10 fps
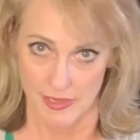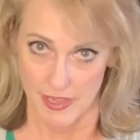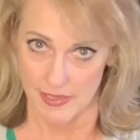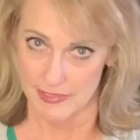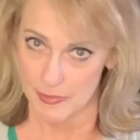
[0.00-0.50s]

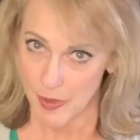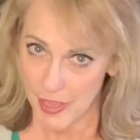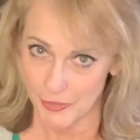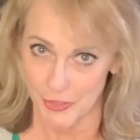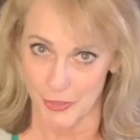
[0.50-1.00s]
I
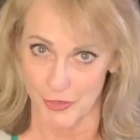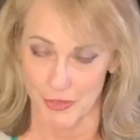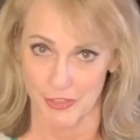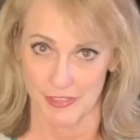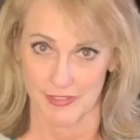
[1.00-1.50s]
smiled at
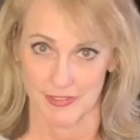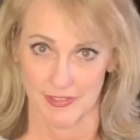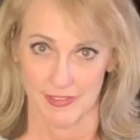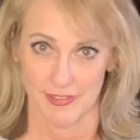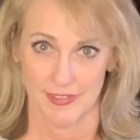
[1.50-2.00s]
her,
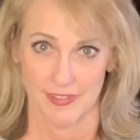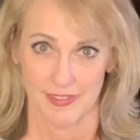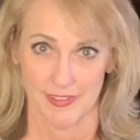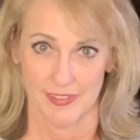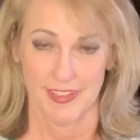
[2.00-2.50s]

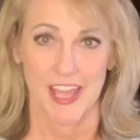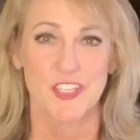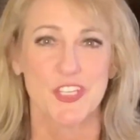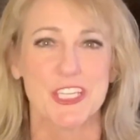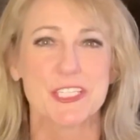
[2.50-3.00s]
and
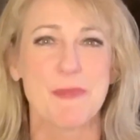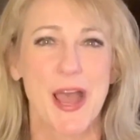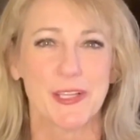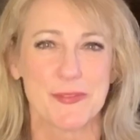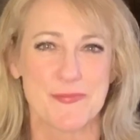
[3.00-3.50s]
she
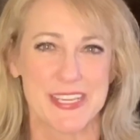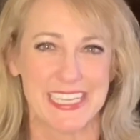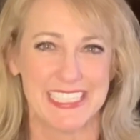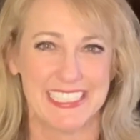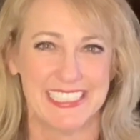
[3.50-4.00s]
smiled at
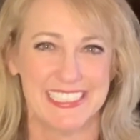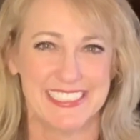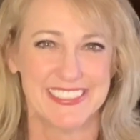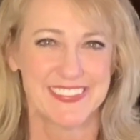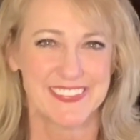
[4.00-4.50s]
me.
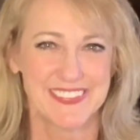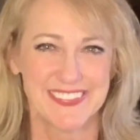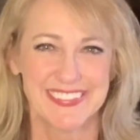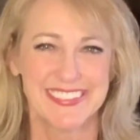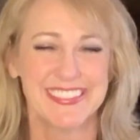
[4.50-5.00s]

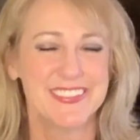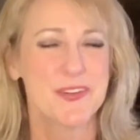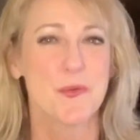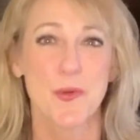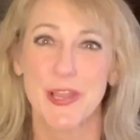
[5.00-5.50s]

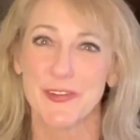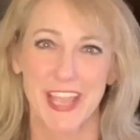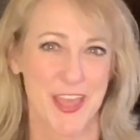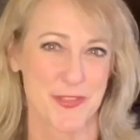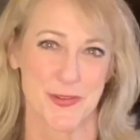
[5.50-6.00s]
We'll
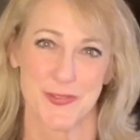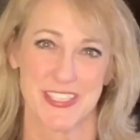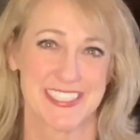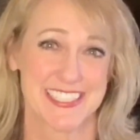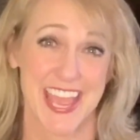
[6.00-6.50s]
get through
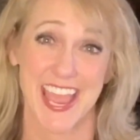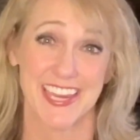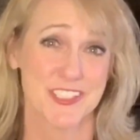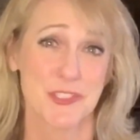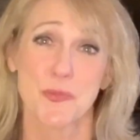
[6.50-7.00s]
this
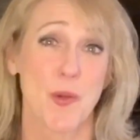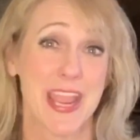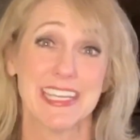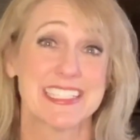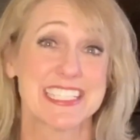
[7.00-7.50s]
day, just
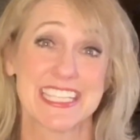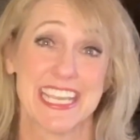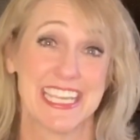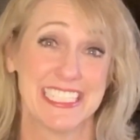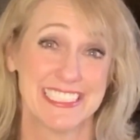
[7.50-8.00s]
wait and
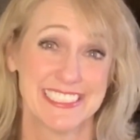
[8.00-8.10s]
see.